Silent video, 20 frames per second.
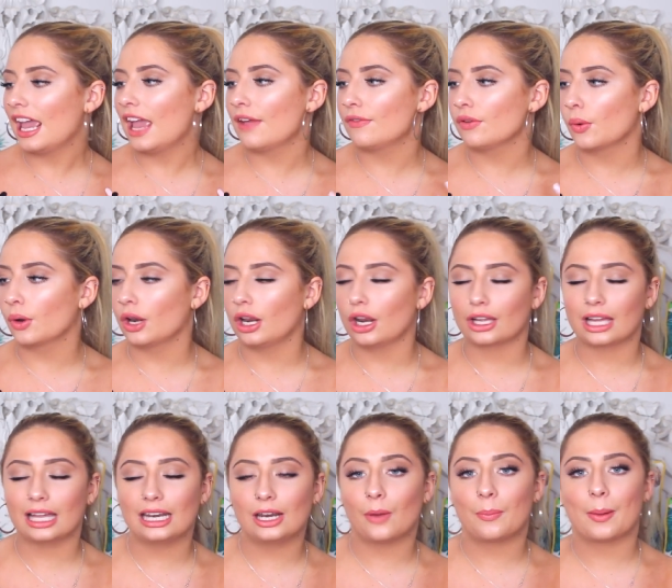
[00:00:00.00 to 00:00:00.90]
if you want to
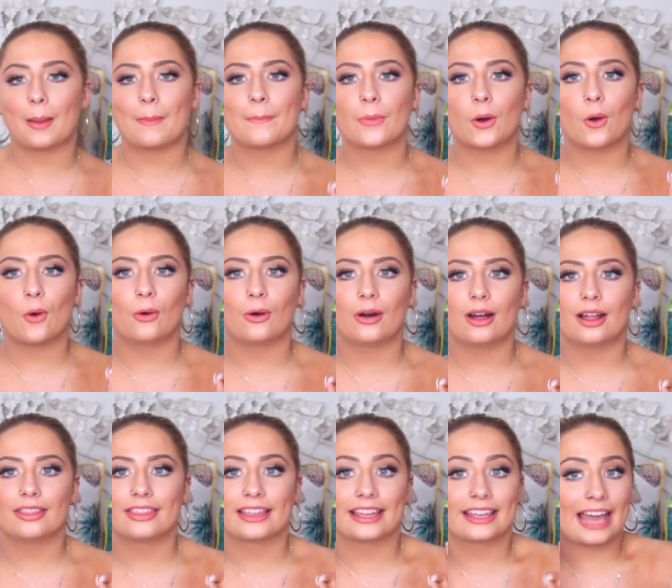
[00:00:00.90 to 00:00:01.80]
look a little bit more
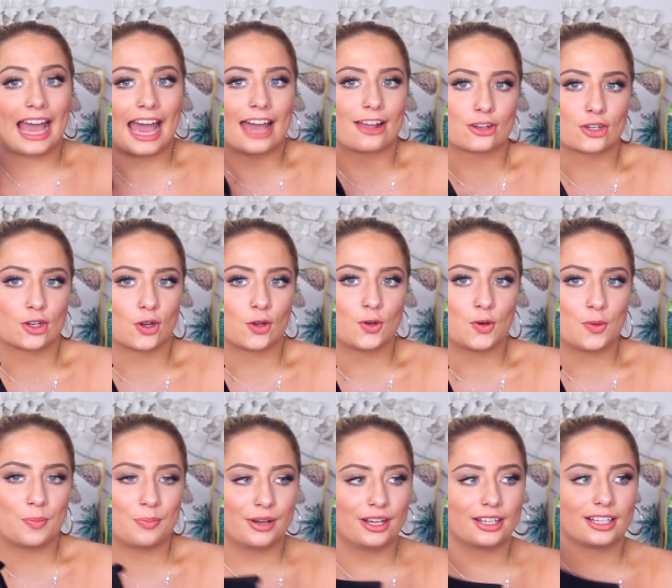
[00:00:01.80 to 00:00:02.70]
than
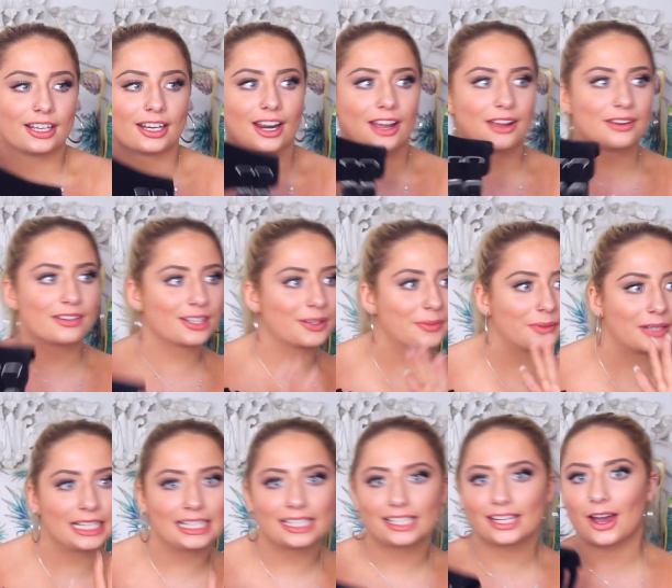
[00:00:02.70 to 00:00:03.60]
casual but you know don't
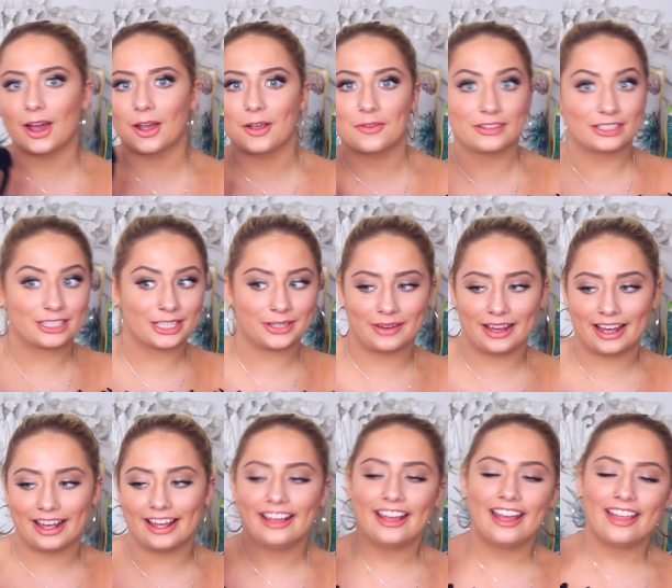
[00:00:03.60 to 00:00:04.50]
want to overdo
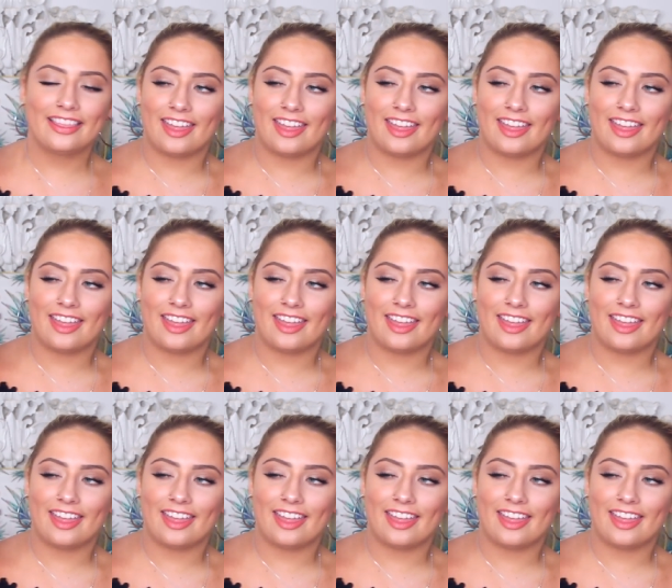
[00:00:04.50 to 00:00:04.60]
it